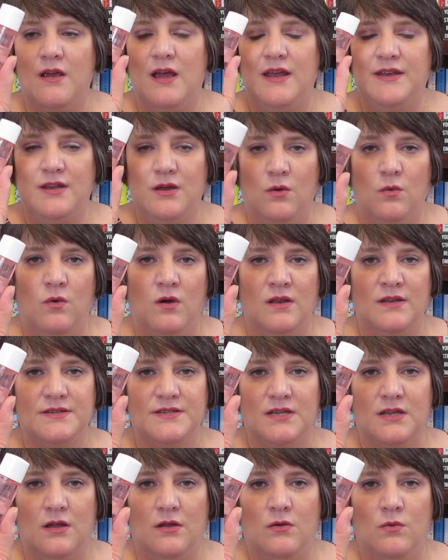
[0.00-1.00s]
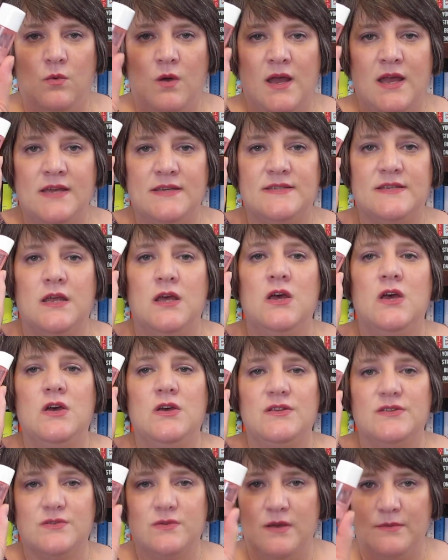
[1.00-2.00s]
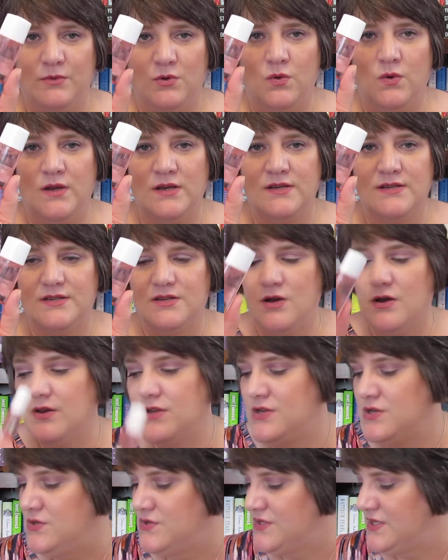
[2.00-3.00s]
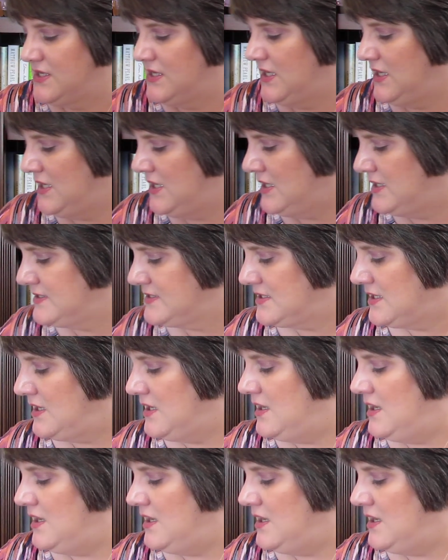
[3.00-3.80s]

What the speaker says: I don't want it to go to waste, so I'm going to start using it